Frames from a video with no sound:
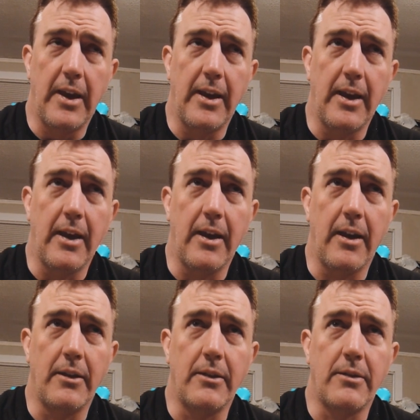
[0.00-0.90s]

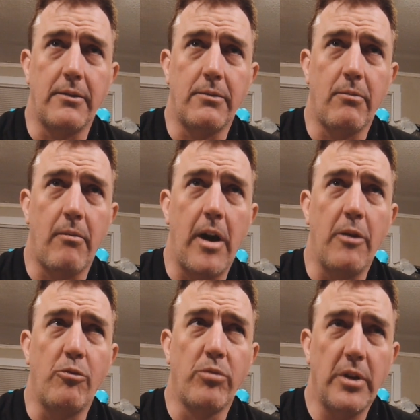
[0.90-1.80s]
And
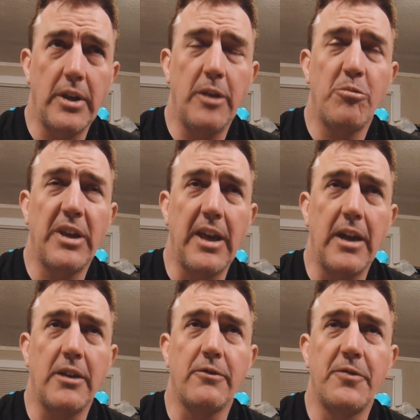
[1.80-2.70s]
I really
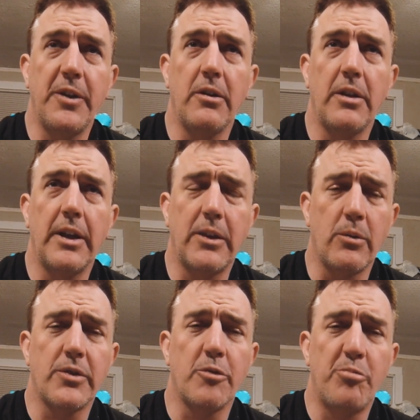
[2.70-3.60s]
began to feel
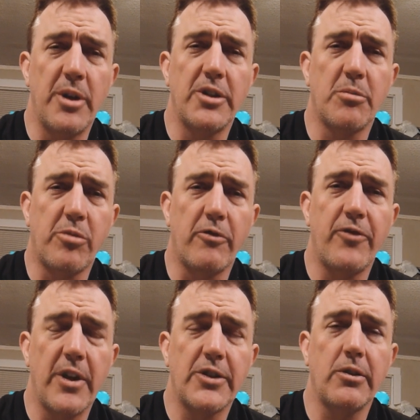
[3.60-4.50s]
like there was a bunch of
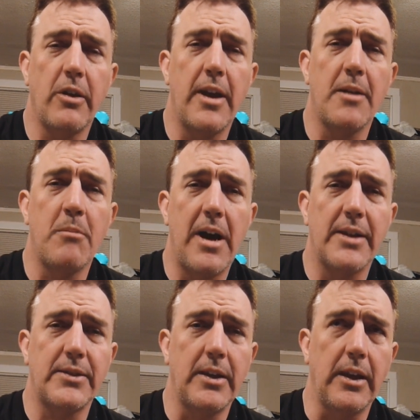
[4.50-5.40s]
professional
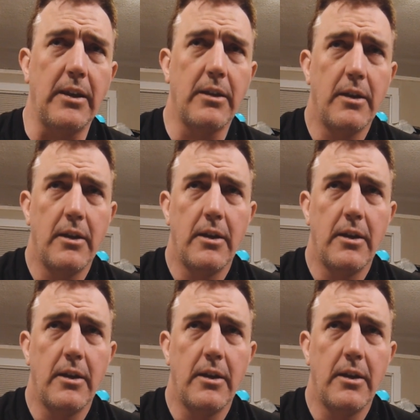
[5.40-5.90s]
animosity,